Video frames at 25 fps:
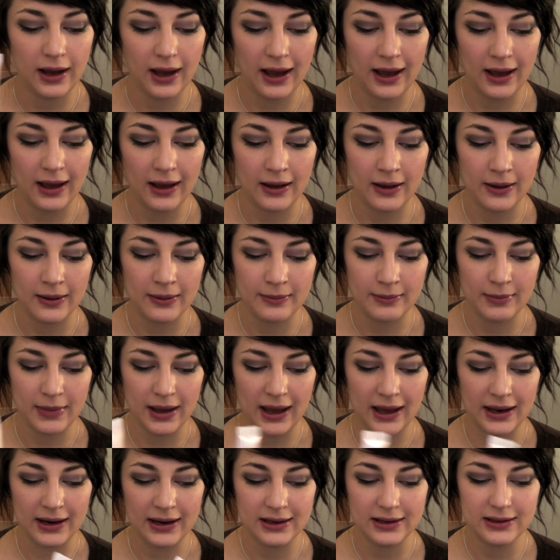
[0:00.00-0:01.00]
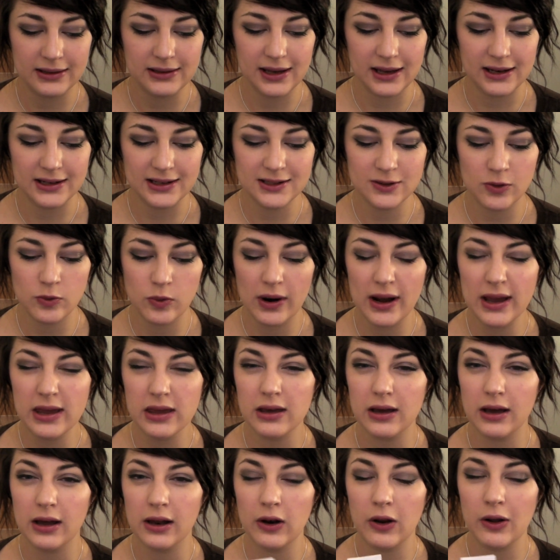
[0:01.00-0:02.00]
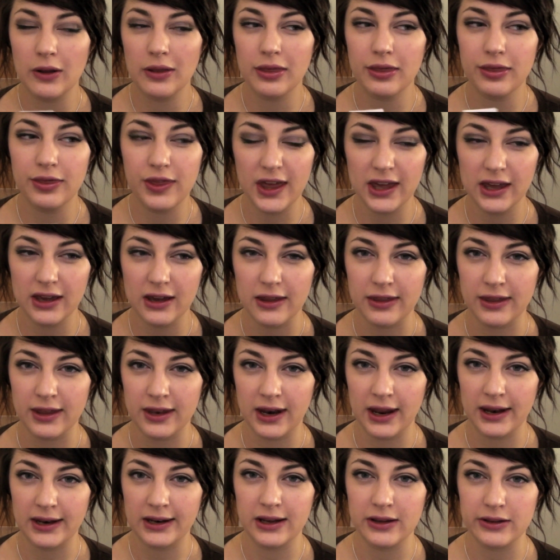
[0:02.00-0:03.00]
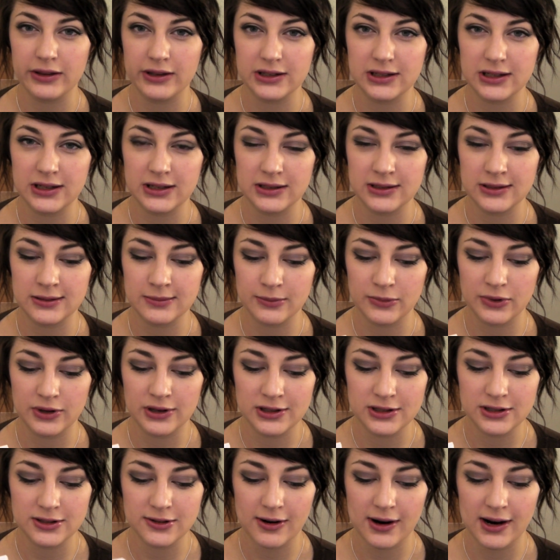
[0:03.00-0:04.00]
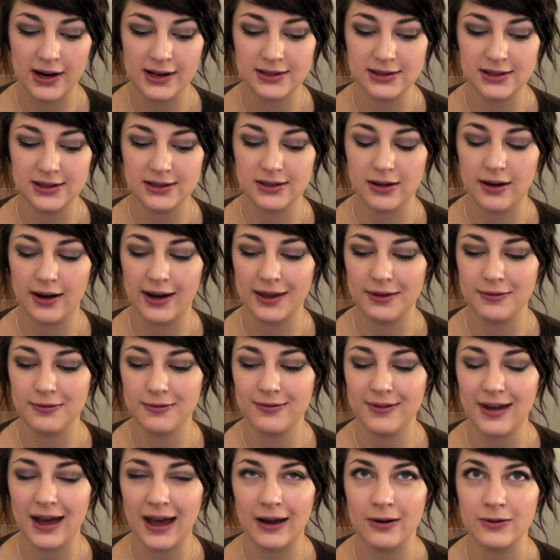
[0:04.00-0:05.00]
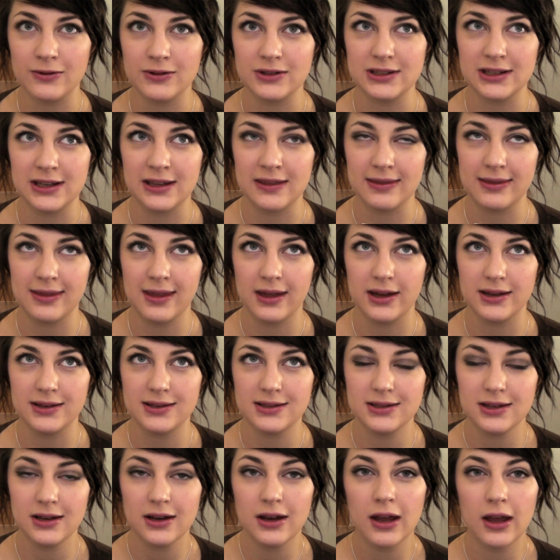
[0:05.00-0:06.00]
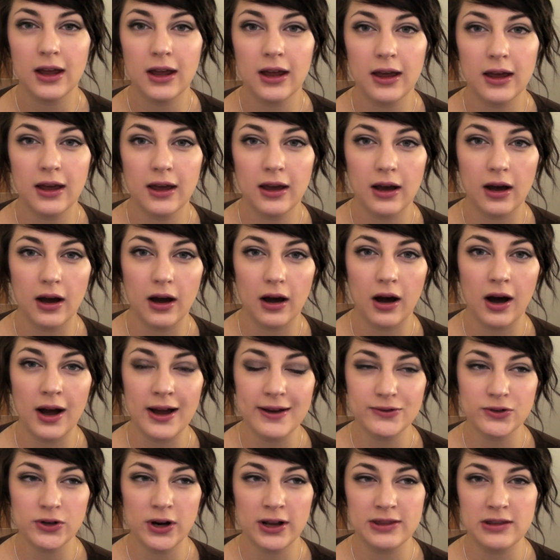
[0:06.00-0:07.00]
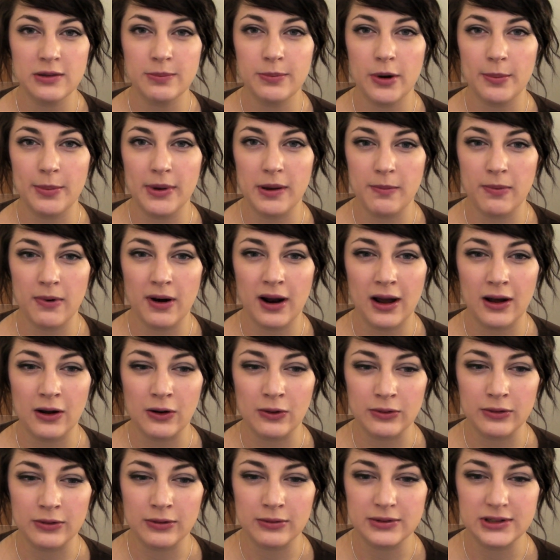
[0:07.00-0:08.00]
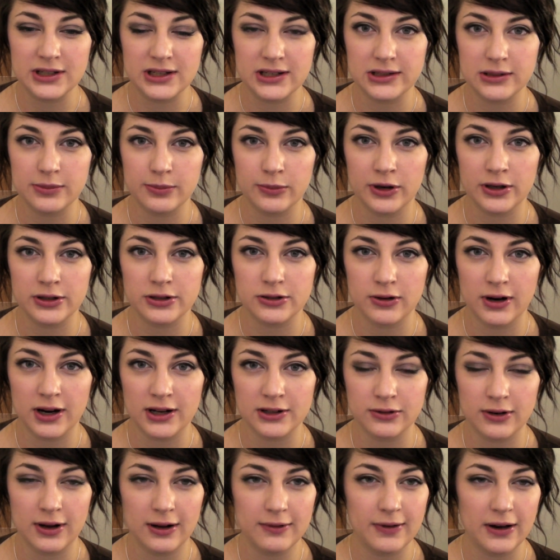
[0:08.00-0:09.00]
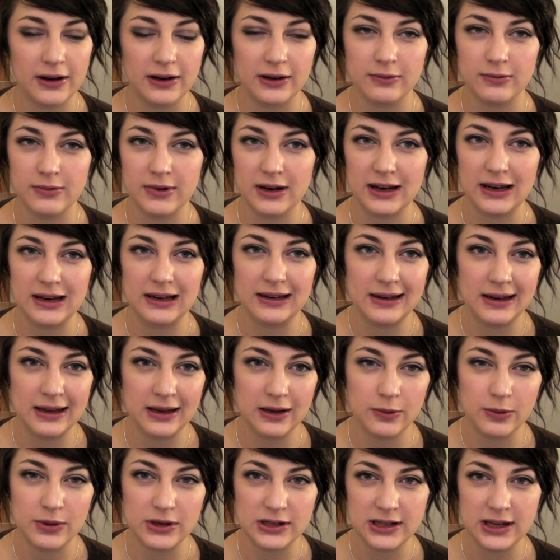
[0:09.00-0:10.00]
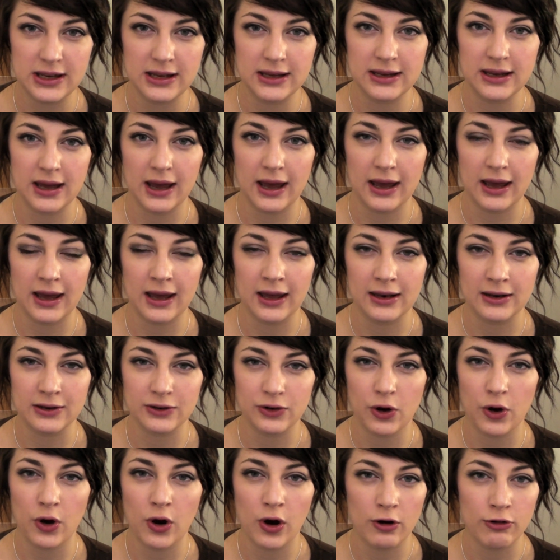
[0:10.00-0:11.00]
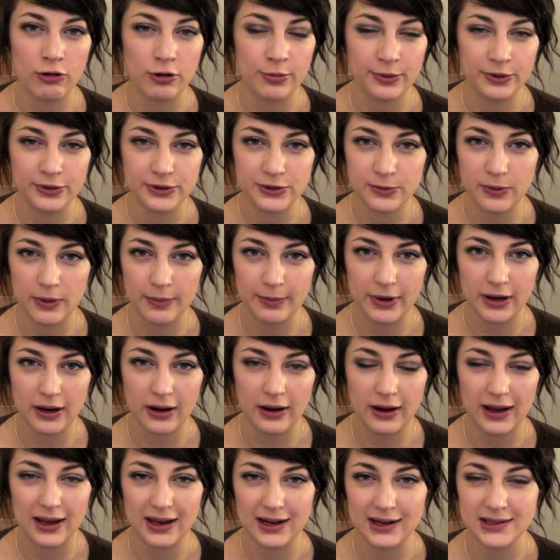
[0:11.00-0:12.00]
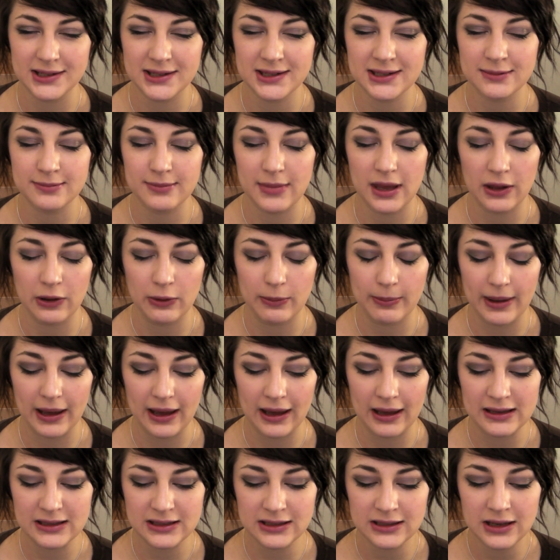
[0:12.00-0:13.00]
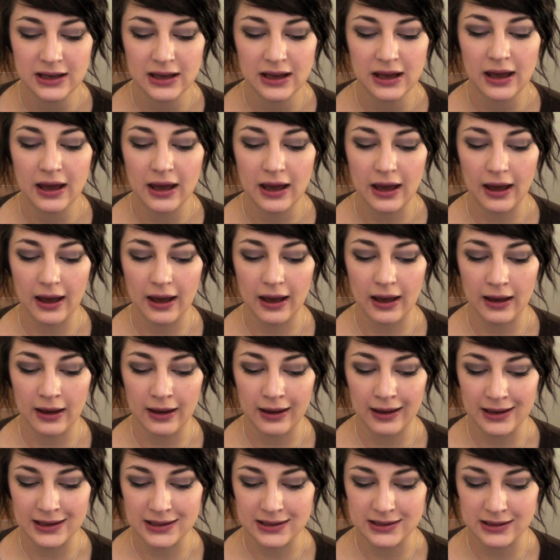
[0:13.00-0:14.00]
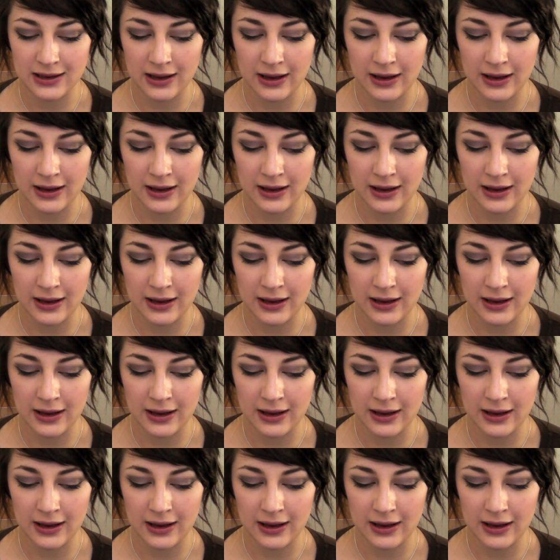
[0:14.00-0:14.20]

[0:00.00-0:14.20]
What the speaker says: and it's quite a lot thicker than any other tinted moisturisers I've found, in that I've tried the Bobbi Brown tinted moisturiser and I find it really liquidy and horrible to apply, and it smelt bad. And